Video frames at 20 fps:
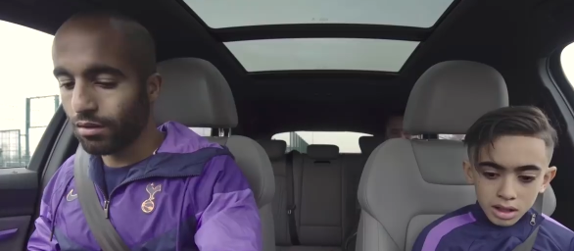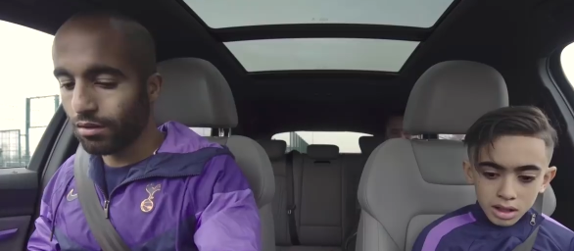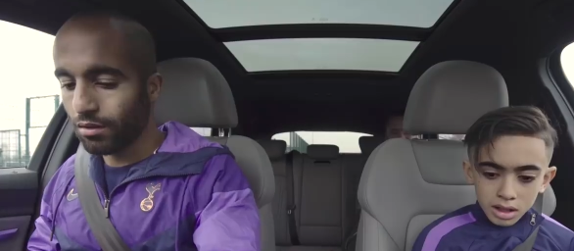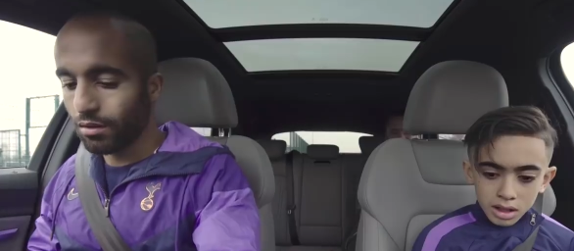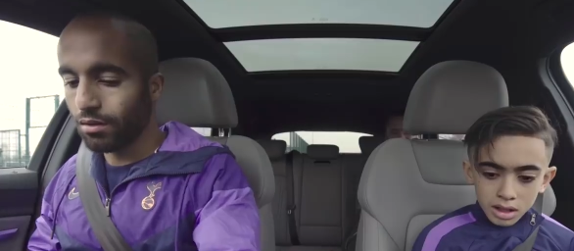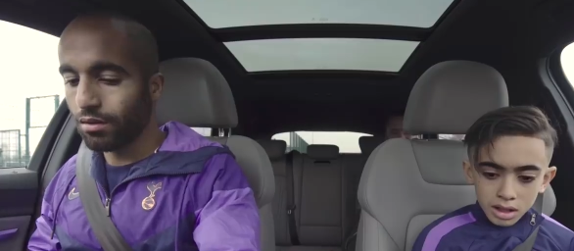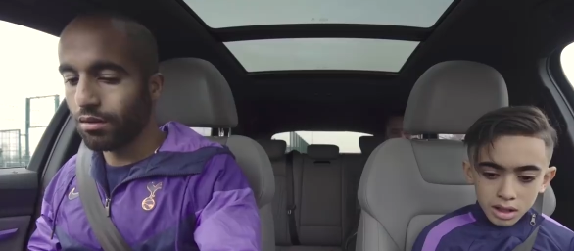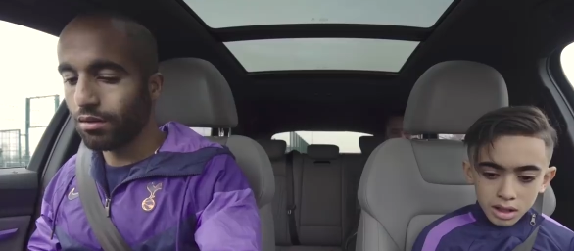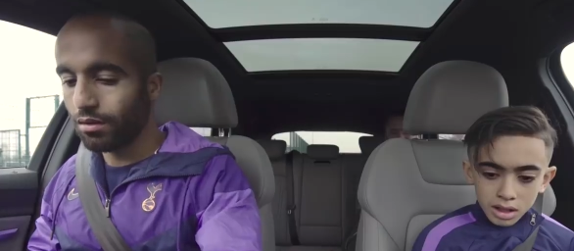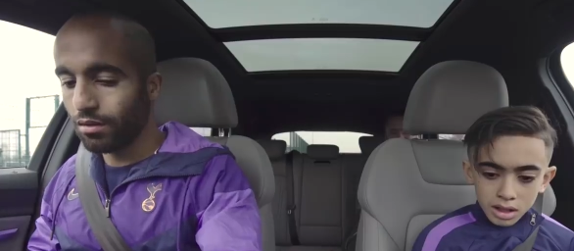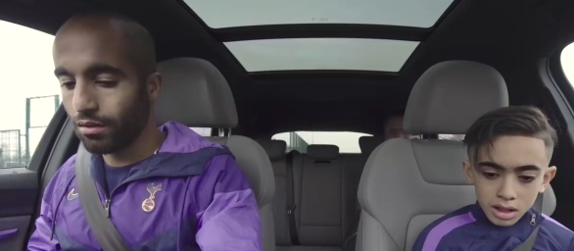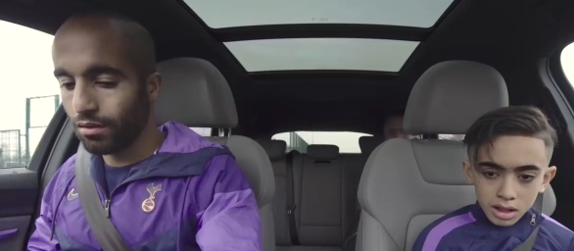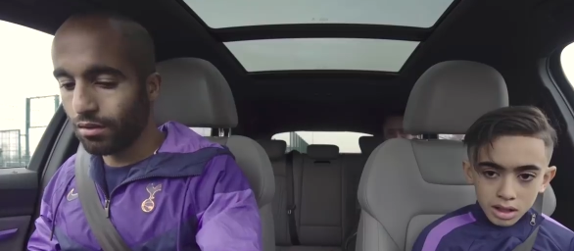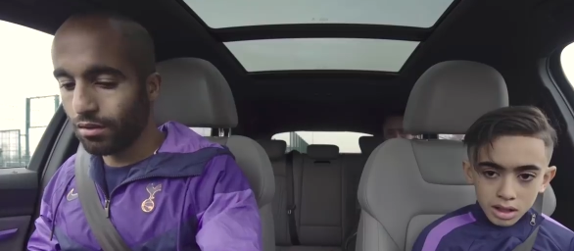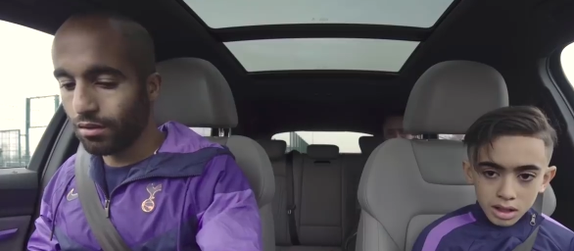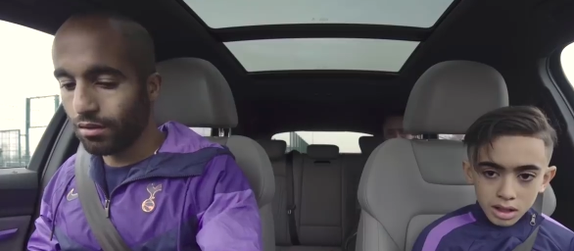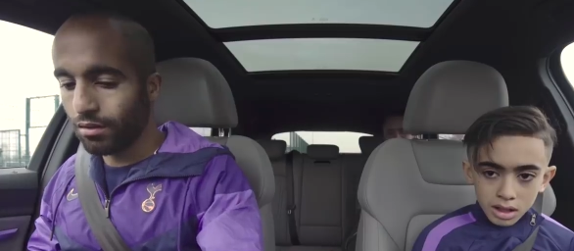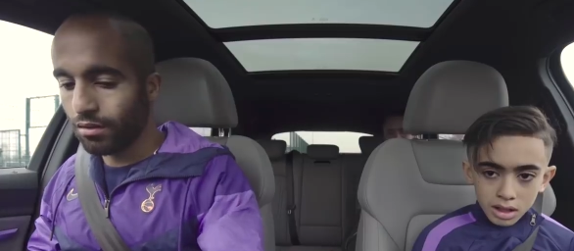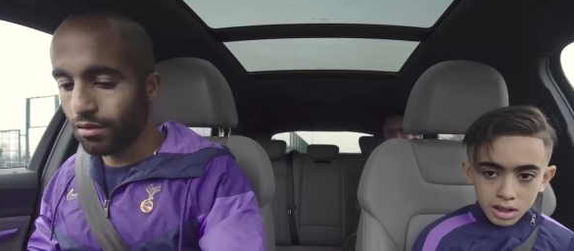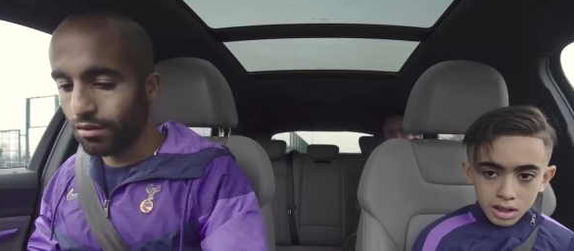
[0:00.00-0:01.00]

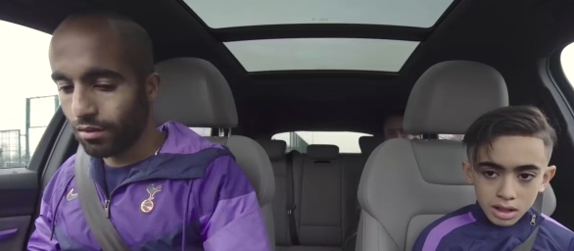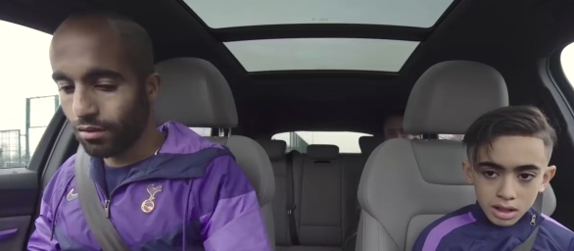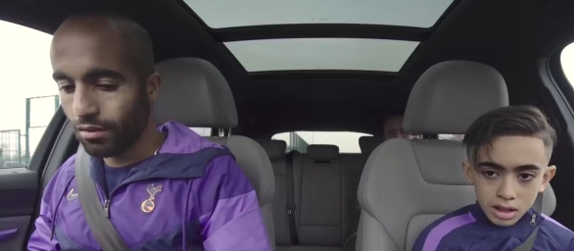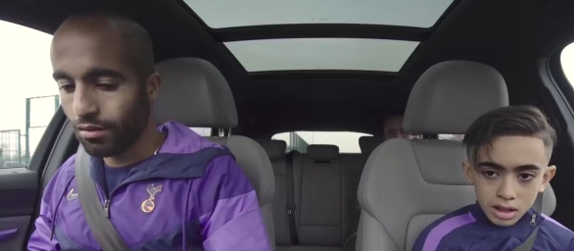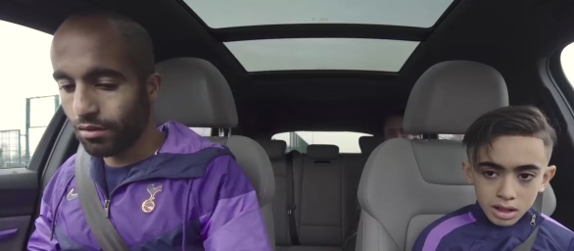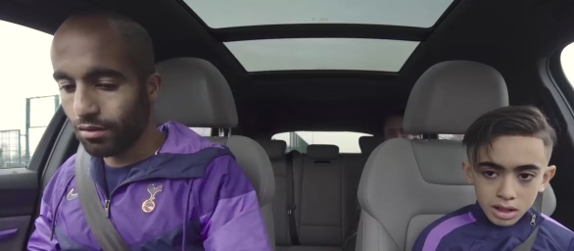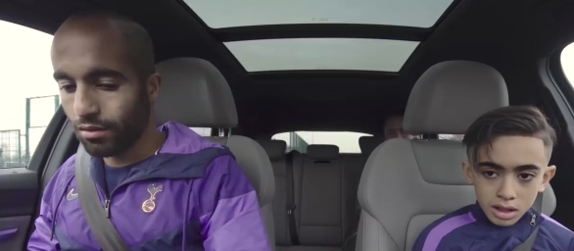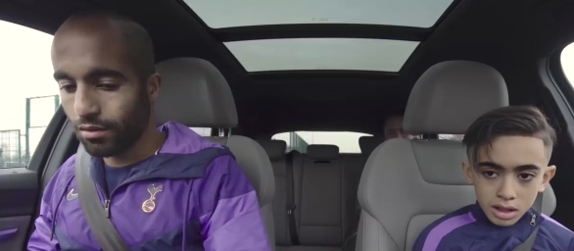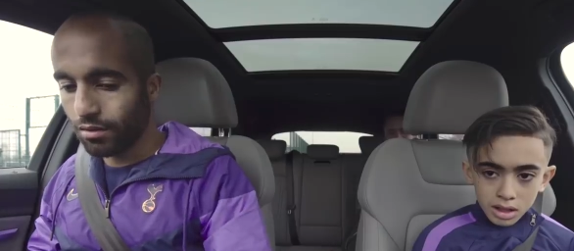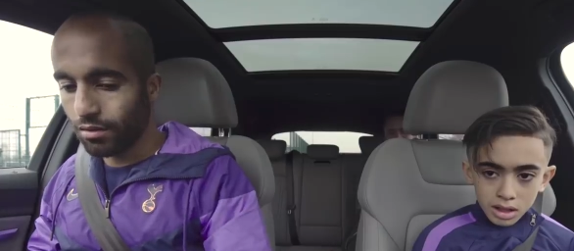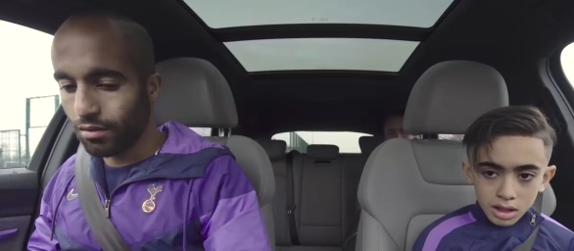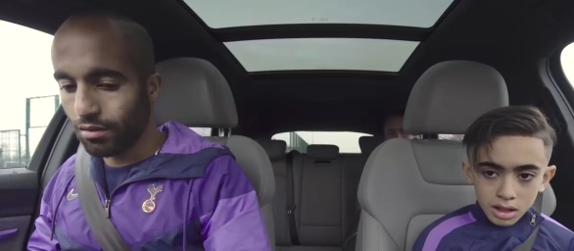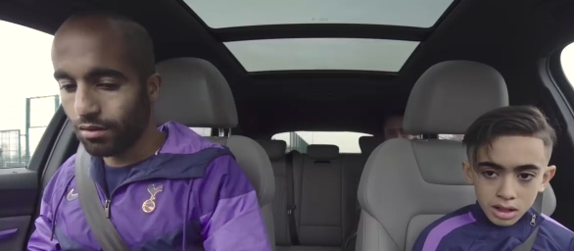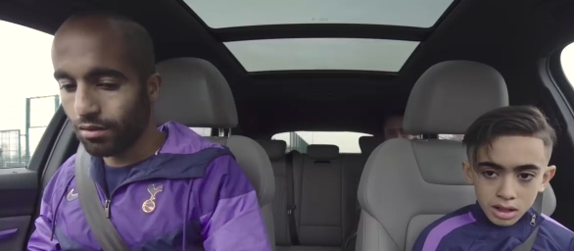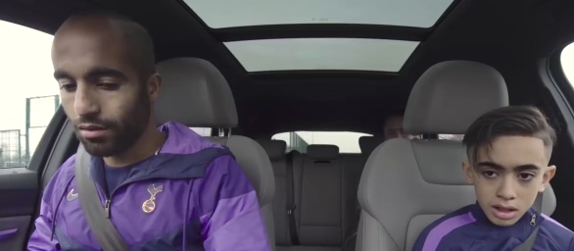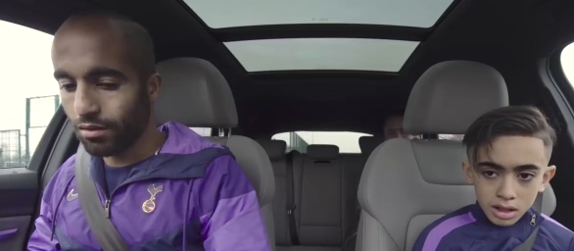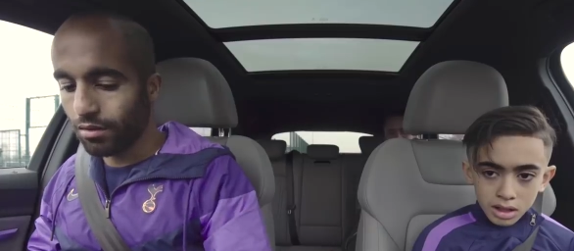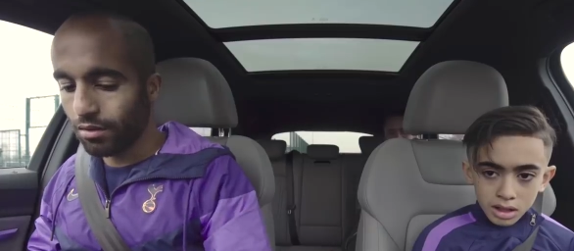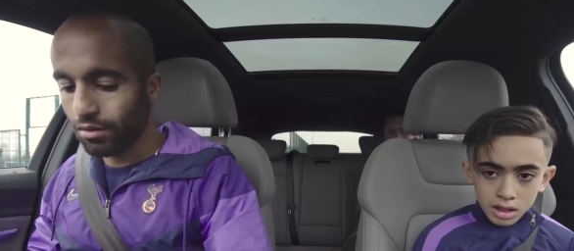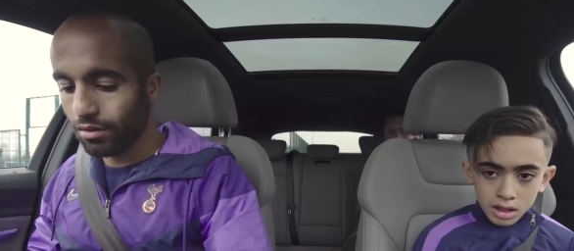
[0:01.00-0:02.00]
[no speech]